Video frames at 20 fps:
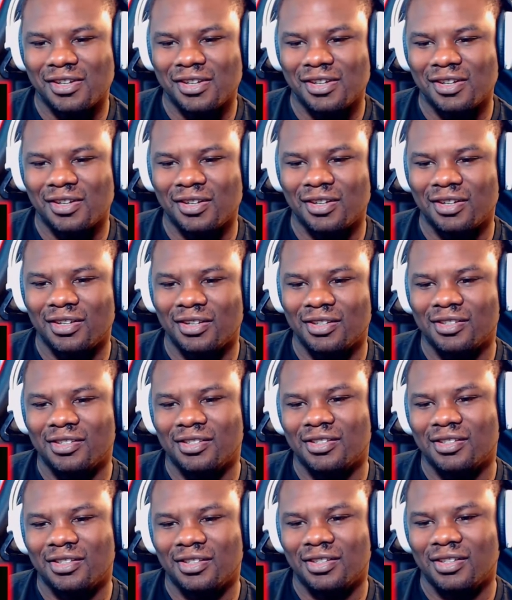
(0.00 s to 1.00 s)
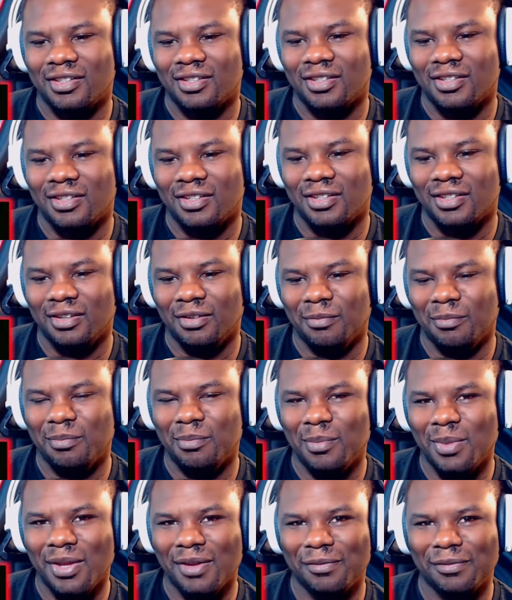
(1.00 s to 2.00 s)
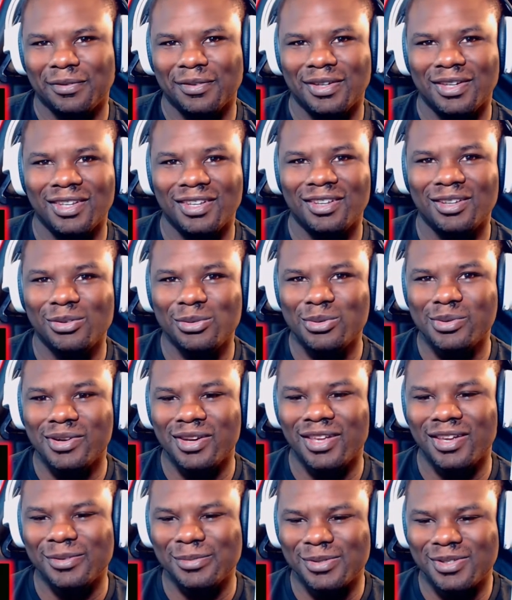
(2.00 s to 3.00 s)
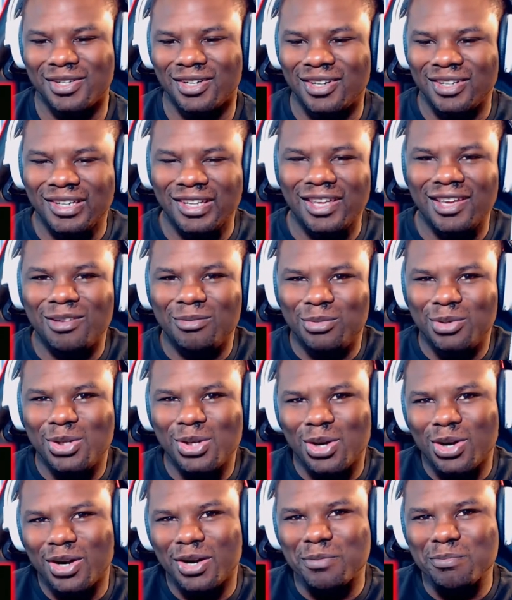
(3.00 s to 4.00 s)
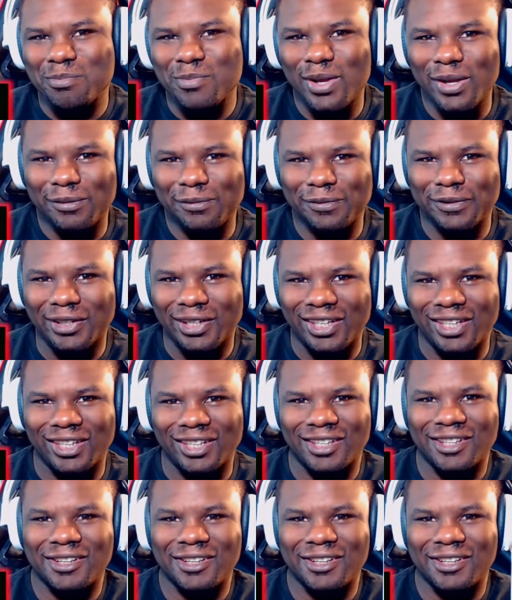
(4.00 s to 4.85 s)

Rhymes with Tiffany. Myfanwy? It was their damn daughter, Myfanwy.